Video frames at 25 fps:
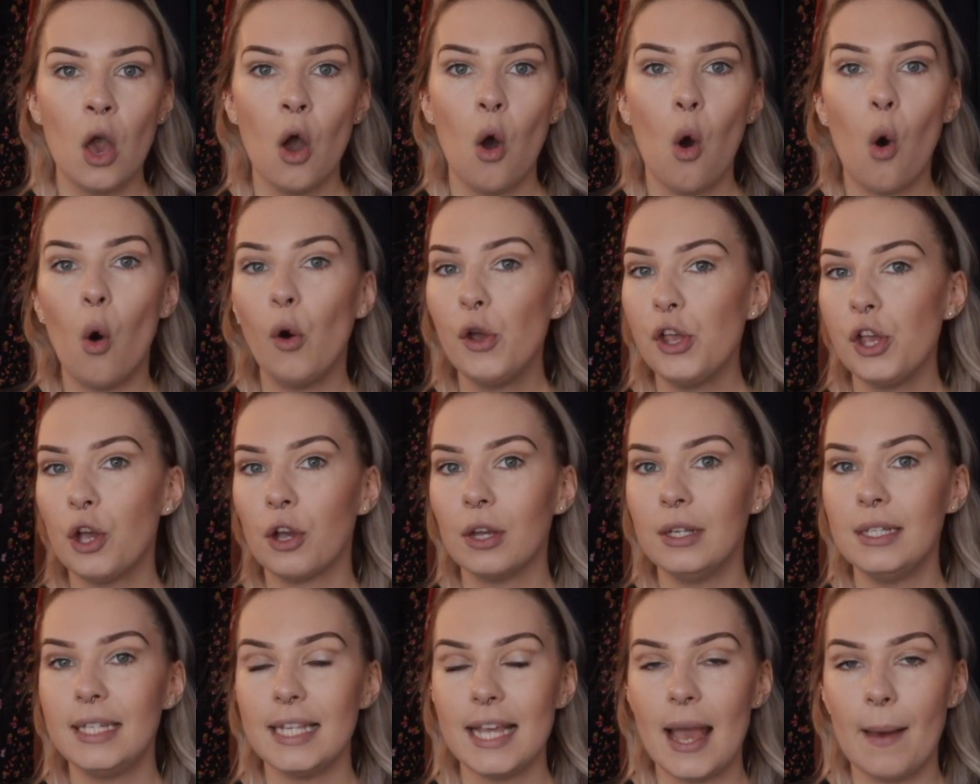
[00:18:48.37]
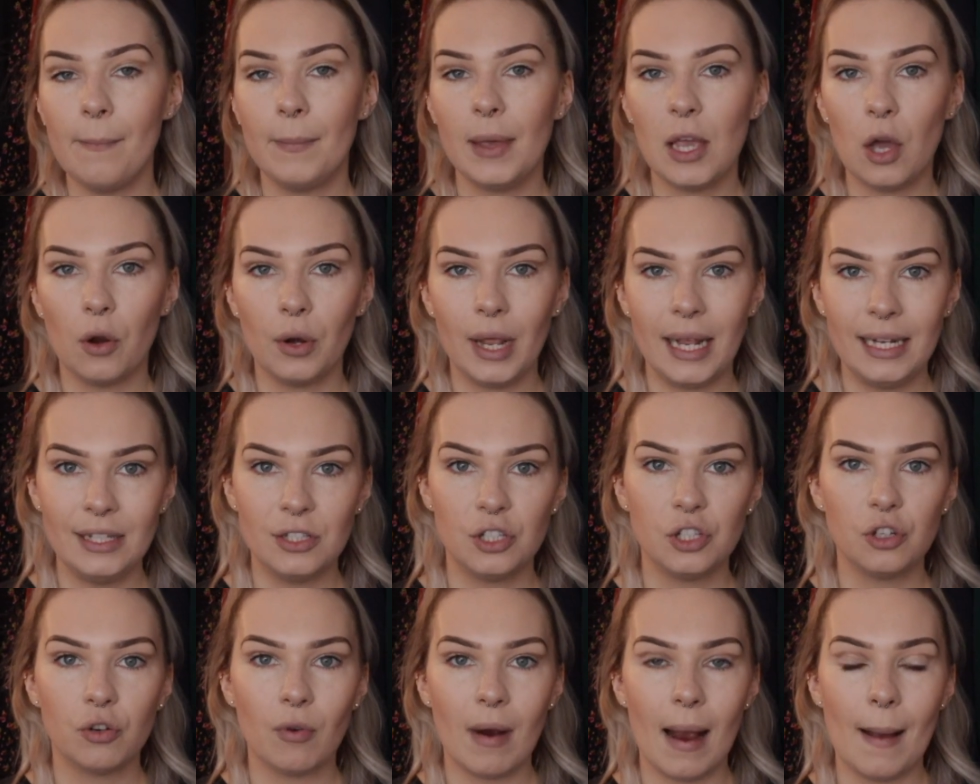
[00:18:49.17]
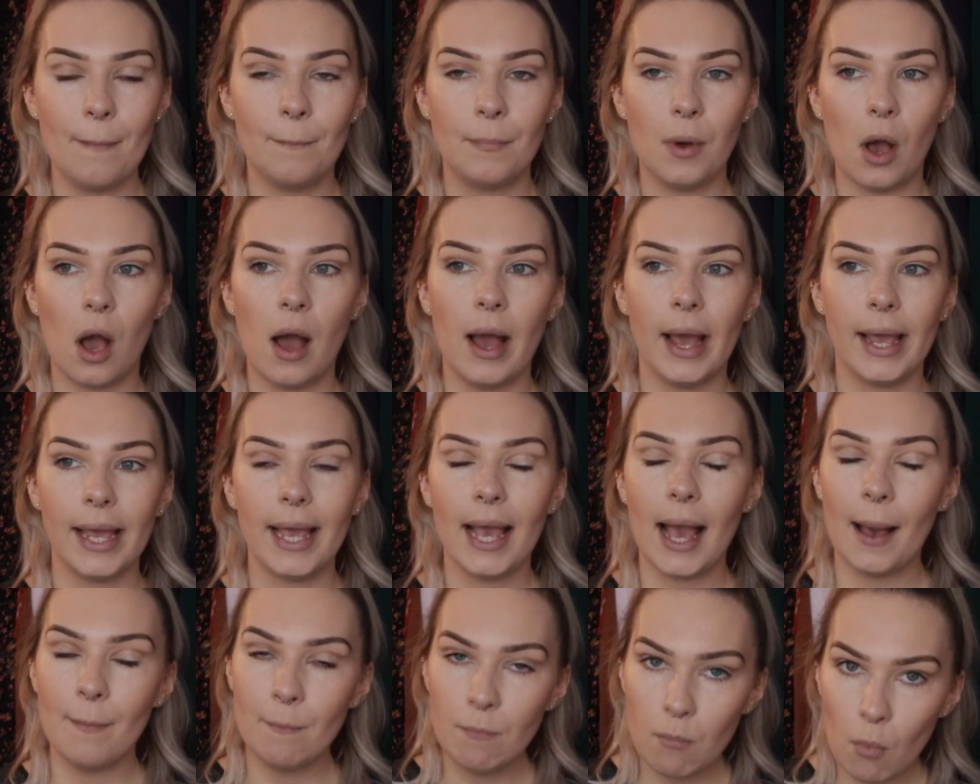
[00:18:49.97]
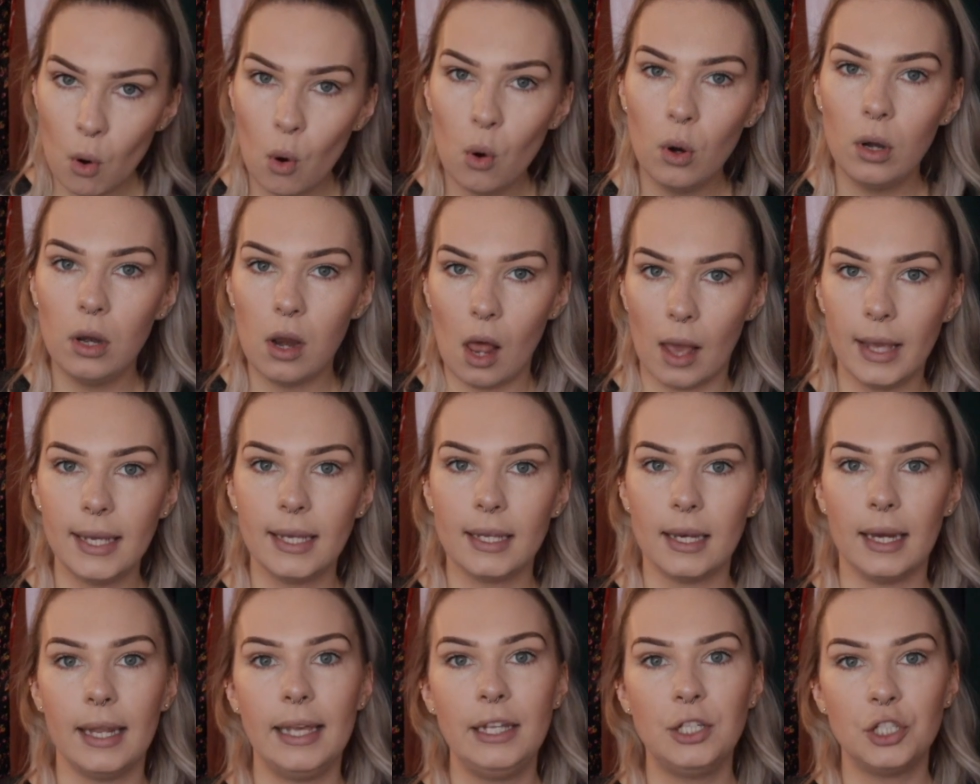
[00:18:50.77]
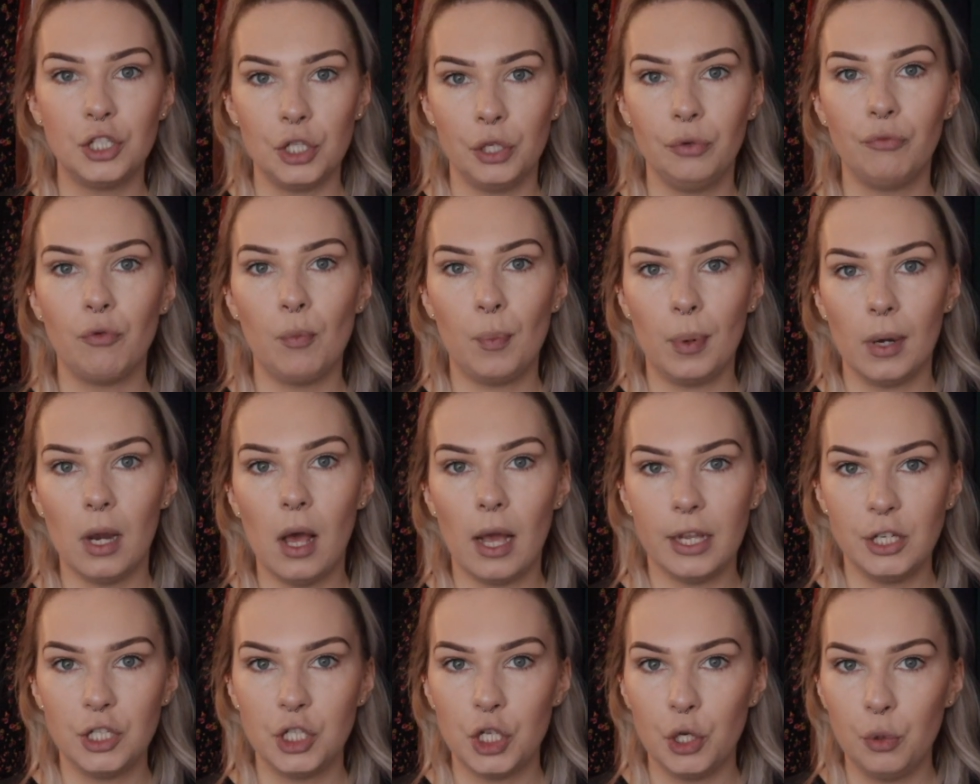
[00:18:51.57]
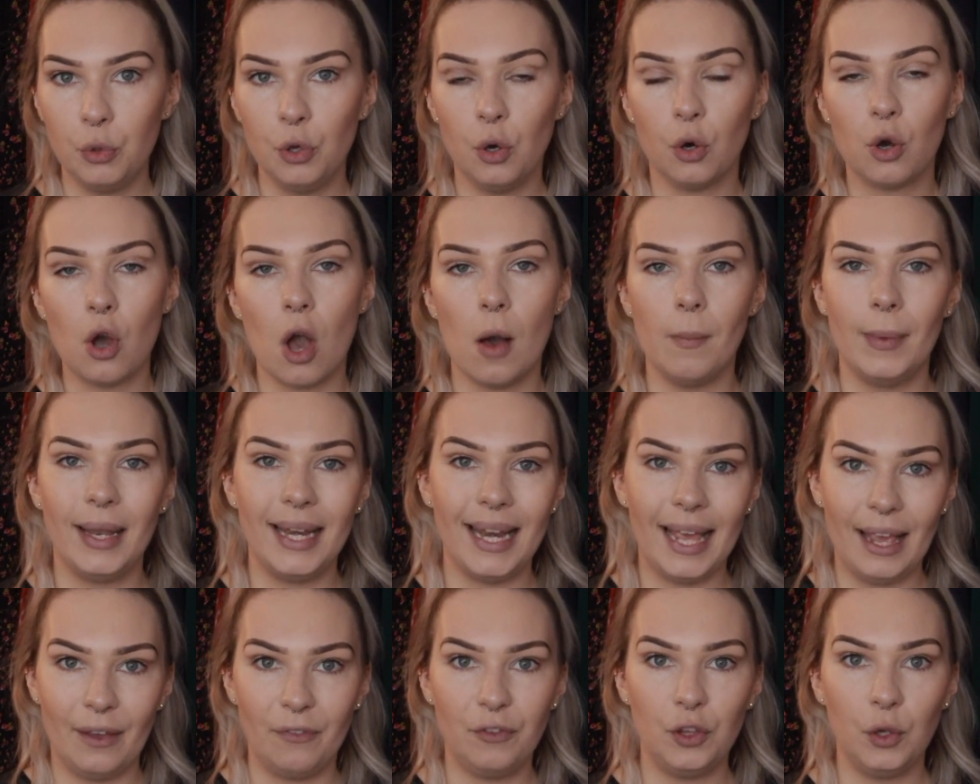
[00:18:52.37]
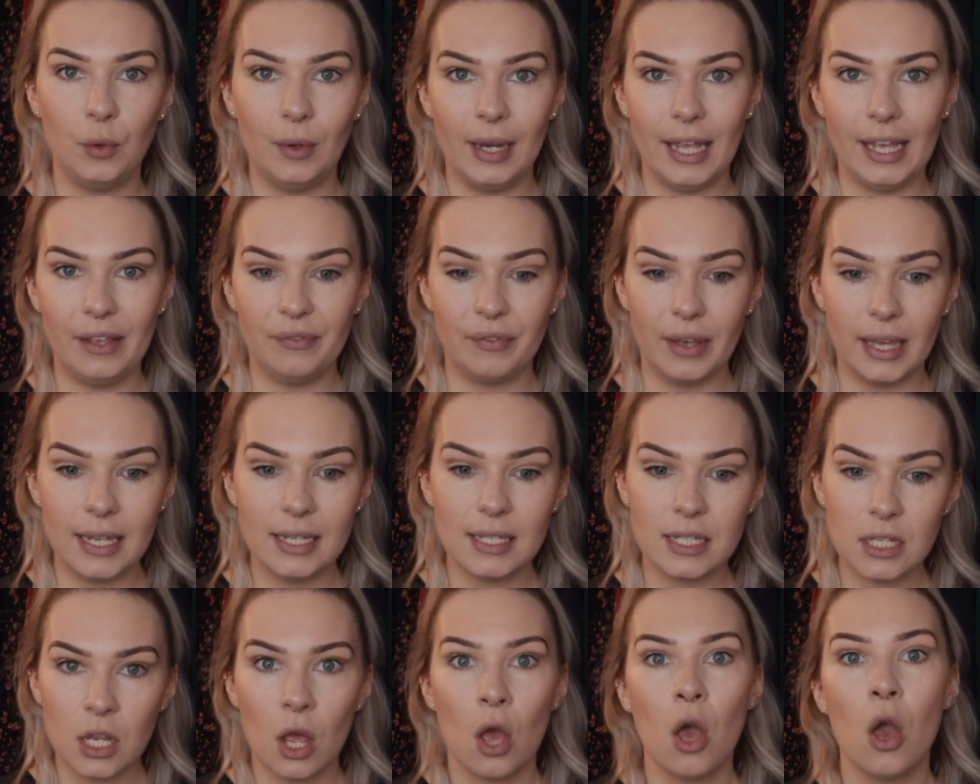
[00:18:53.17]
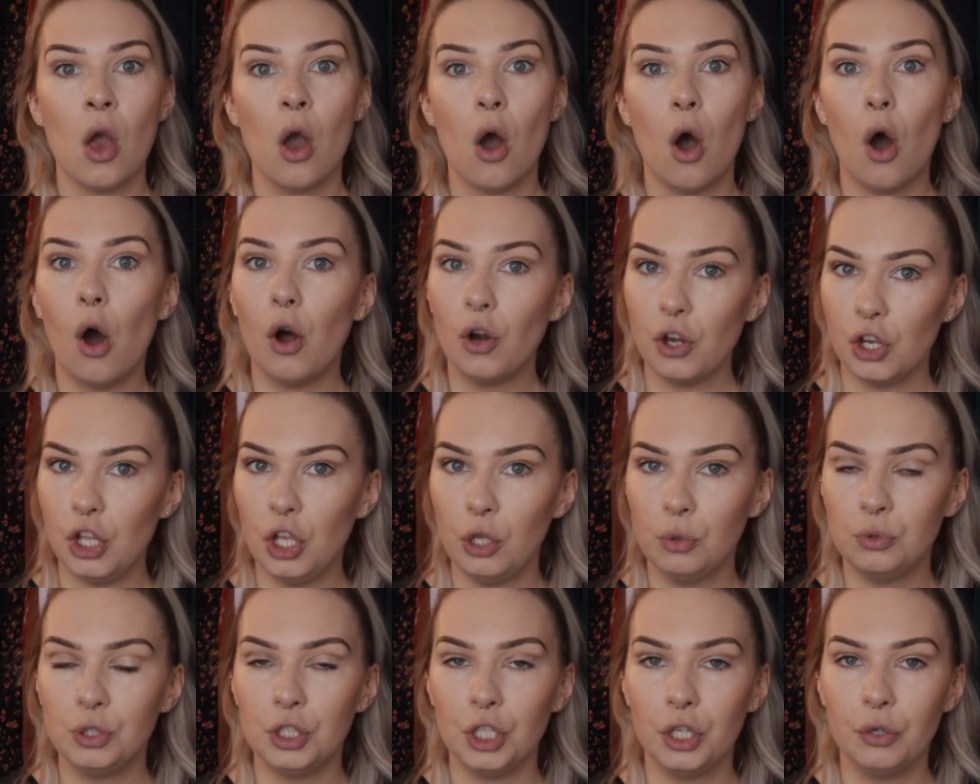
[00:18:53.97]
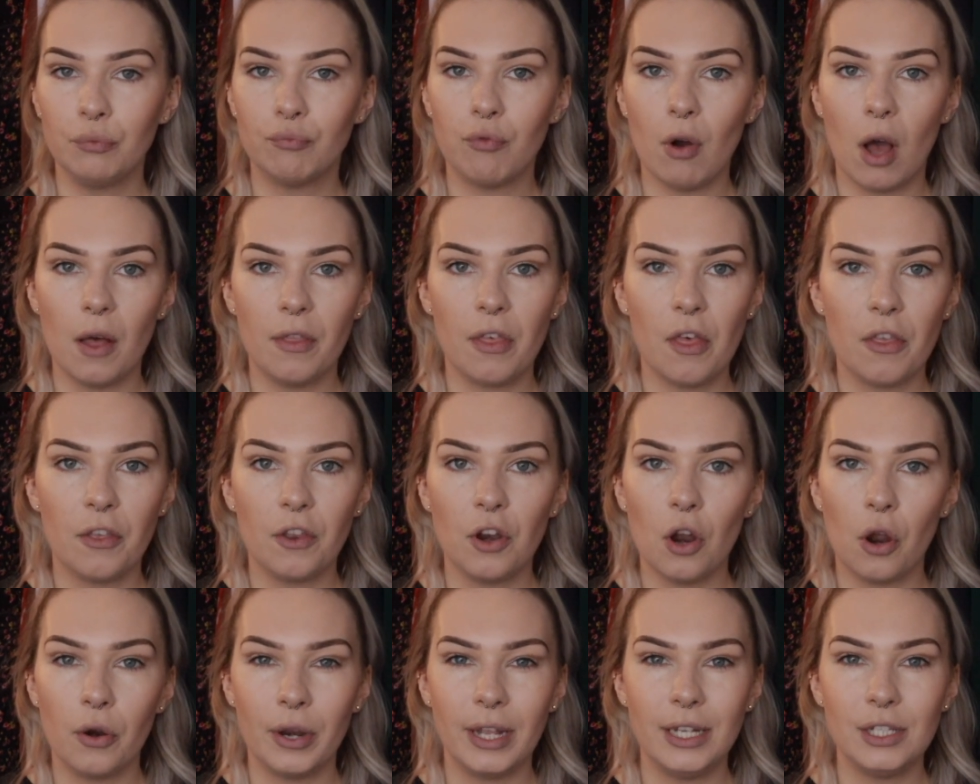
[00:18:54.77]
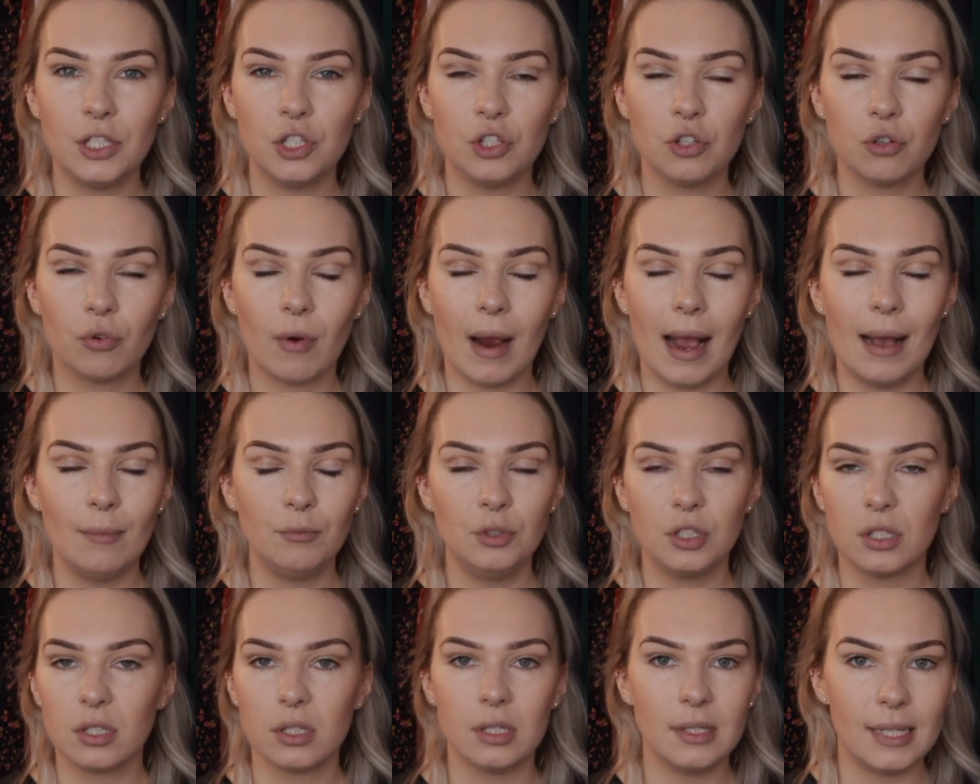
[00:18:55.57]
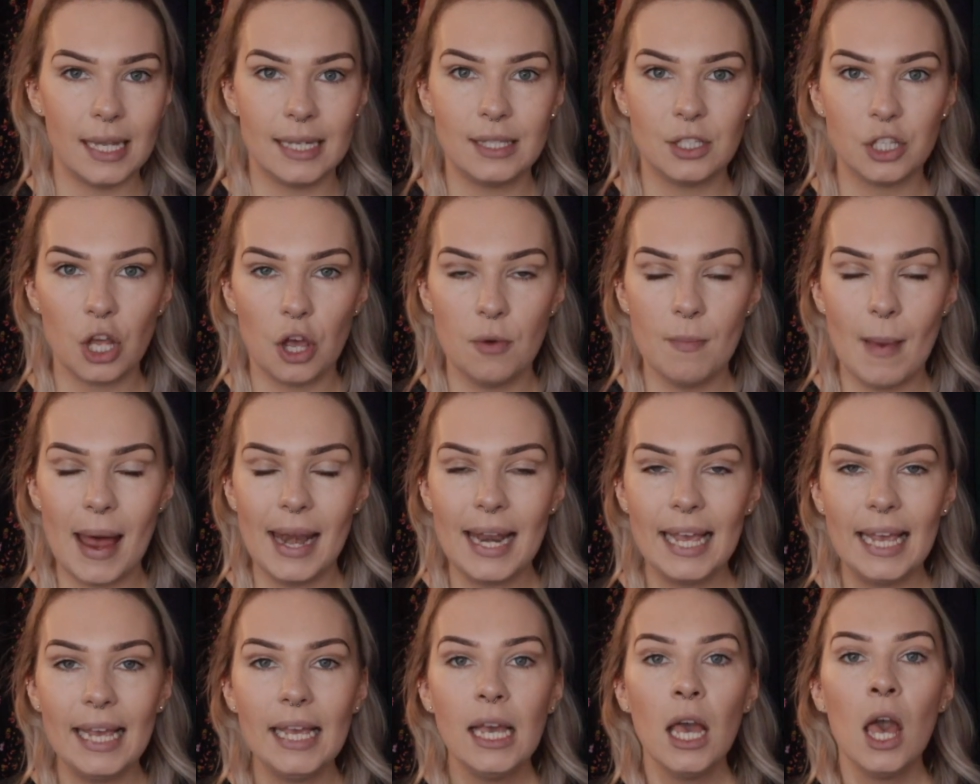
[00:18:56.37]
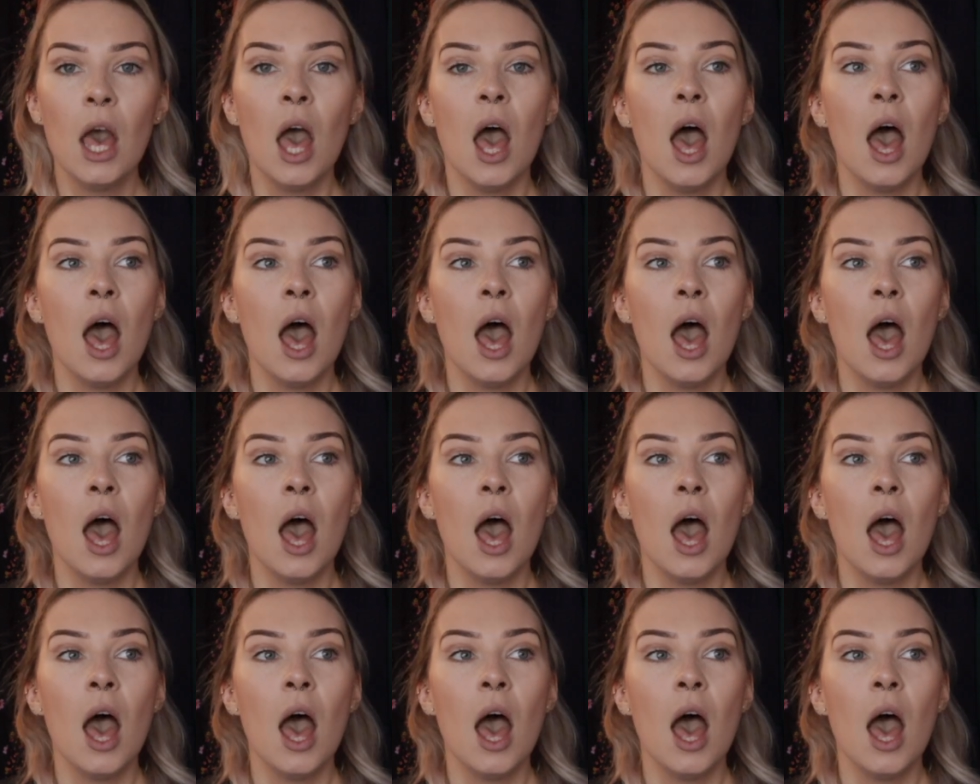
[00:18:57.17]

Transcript: or you can DM me on Instagram, but I am more likely to reply to your comment if you leave it on YouTube rather than on Instagram, just because there's so many.